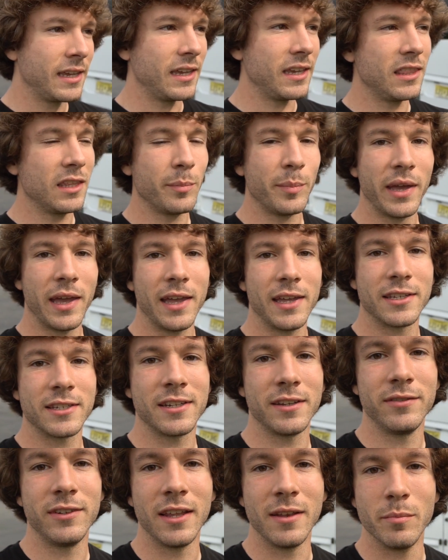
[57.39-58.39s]
In the
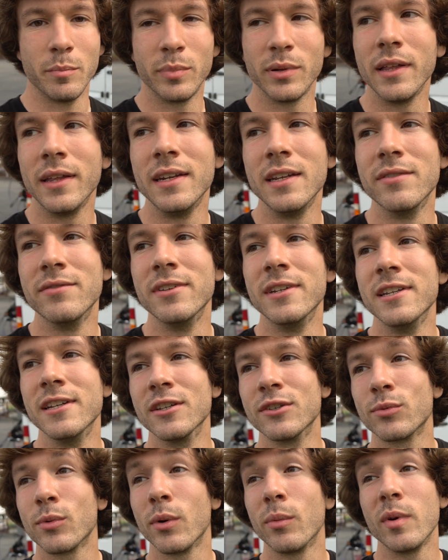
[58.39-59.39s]
past, I've done plenty of
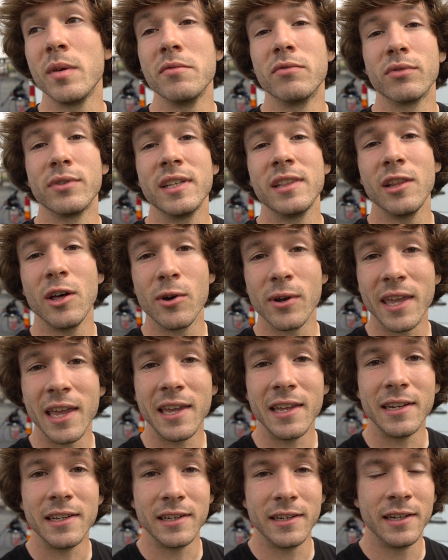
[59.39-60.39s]
videos where we've
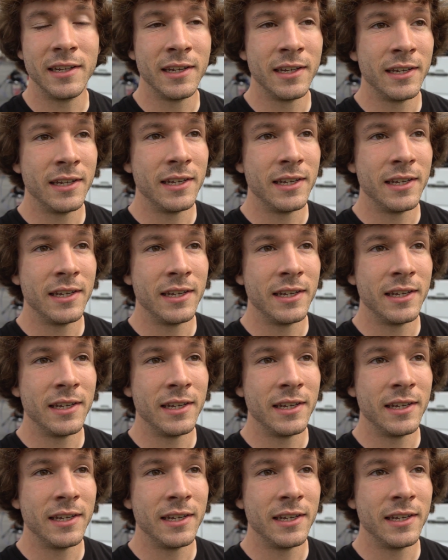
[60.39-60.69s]
relocated